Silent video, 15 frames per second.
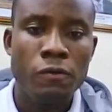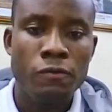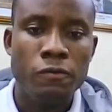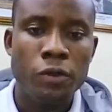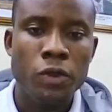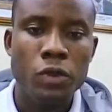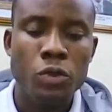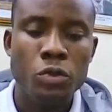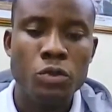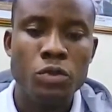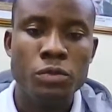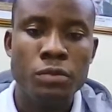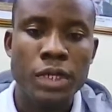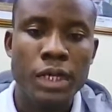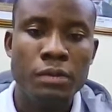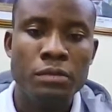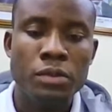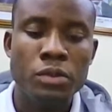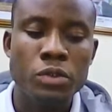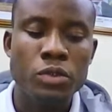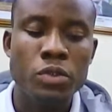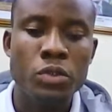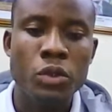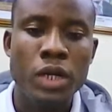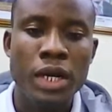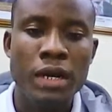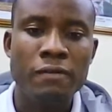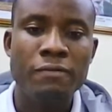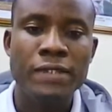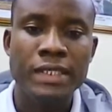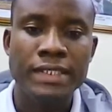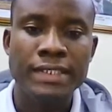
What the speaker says: for you to be able to have this